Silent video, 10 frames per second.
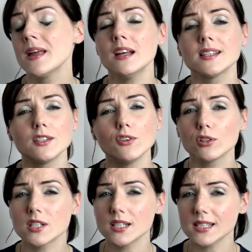So
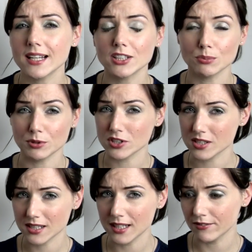not an essential, but
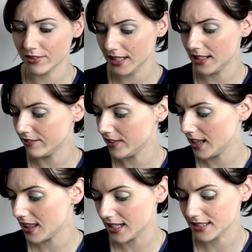just a lovely, lovely
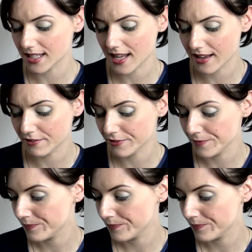thing to have.